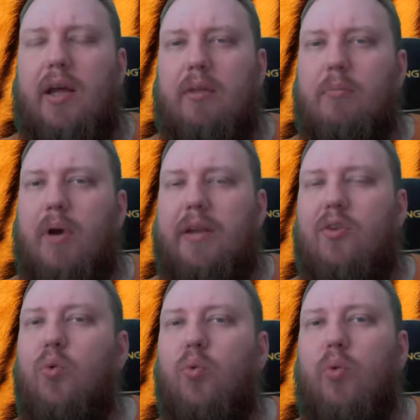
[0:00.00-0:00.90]
it
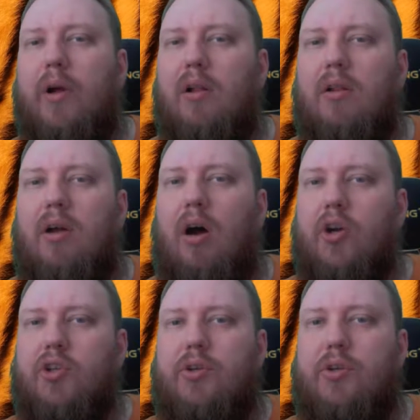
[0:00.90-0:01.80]
might do well
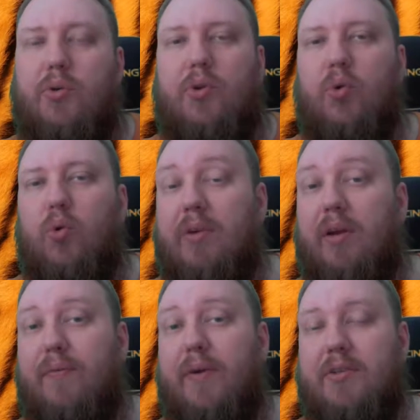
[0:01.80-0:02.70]
on YouTube
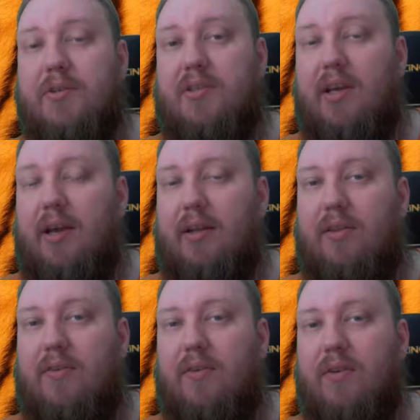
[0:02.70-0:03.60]
if I just
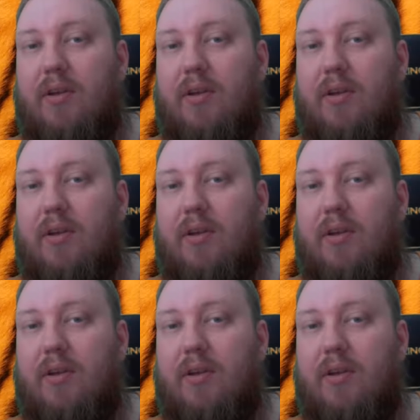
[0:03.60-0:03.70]
get